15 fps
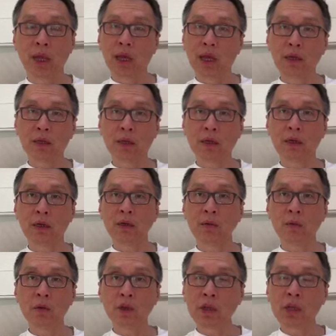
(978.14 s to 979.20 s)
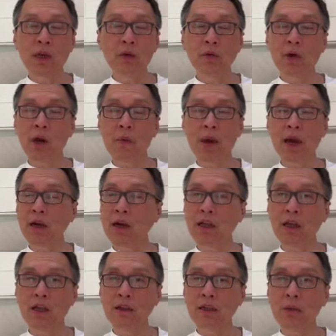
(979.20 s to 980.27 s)
And uh, if we think we are better
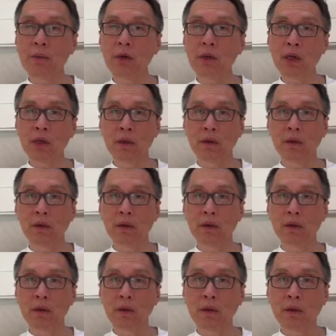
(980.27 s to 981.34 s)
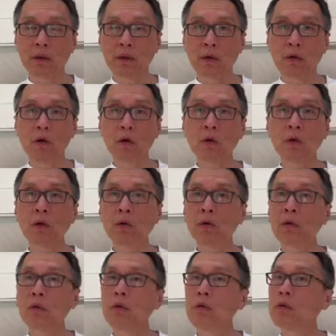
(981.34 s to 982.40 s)
than somebody, go
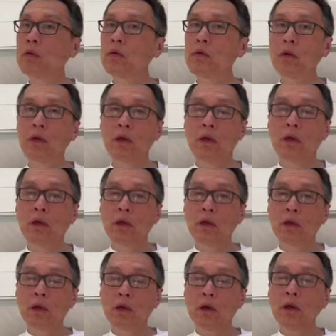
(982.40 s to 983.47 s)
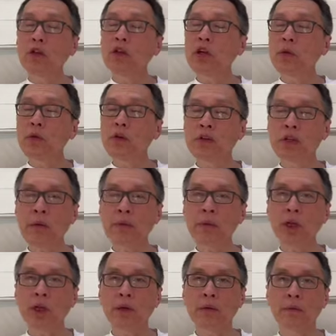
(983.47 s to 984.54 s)
contribute
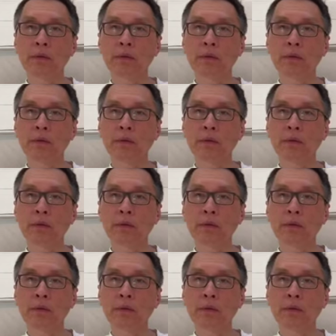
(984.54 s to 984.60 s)
something